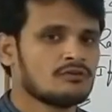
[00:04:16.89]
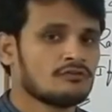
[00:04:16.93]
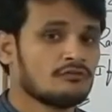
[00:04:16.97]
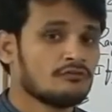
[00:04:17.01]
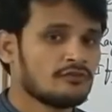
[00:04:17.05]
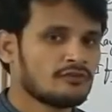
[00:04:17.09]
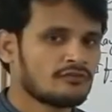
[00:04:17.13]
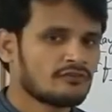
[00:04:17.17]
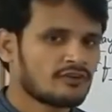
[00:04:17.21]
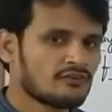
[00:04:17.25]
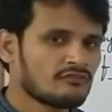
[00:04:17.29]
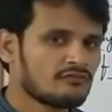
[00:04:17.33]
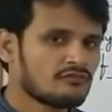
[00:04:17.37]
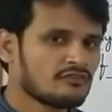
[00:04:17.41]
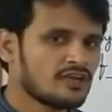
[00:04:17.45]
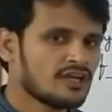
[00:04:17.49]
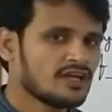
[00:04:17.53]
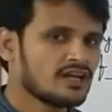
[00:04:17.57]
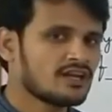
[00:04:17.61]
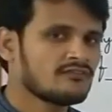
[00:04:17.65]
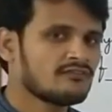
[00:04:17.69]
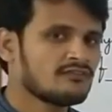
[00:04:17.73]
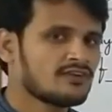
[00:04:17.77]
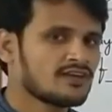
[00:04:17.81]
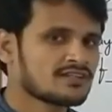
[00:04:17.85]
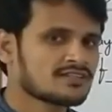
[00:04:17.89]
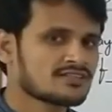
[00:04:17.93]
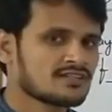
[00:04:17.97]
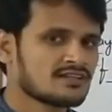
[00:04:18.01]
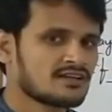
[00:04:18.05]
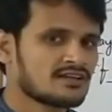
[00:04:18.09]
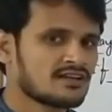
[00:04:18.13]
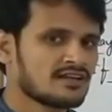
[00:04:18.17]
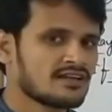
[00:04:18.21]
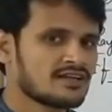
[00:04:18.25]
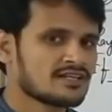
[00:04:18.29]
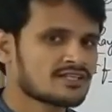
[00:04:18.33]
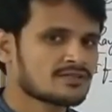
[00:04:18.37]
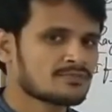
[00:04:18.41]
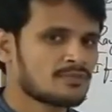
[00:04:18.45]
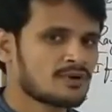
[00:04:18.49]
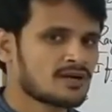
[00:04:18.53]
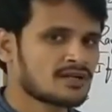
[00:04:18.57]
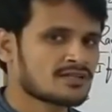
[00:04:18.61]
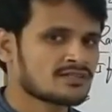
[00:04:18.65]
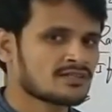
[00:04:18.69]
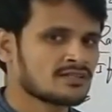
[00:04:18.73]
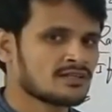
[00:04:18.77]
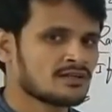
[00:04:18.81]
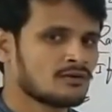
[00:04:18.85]
From where reflection ray is
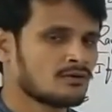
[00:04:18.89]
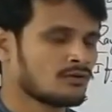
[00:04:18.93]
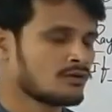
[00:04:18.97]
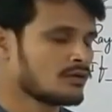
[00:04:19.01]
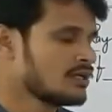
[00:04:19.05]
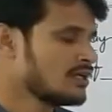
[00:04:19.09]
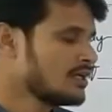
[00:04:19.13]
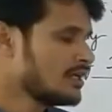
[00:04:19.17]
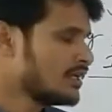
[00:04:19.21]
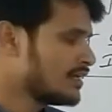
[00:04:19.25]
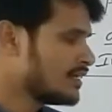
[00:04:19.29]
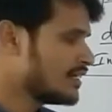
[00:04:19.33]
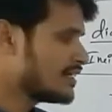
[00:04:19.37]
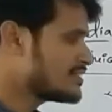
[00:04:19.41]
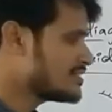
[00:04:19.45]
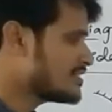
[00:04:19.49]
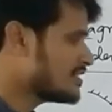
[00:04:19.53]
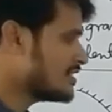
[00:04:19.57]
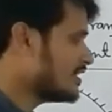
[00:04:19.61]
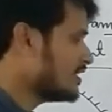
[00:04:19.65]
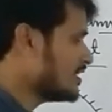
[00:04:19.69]
passing out? Let's see.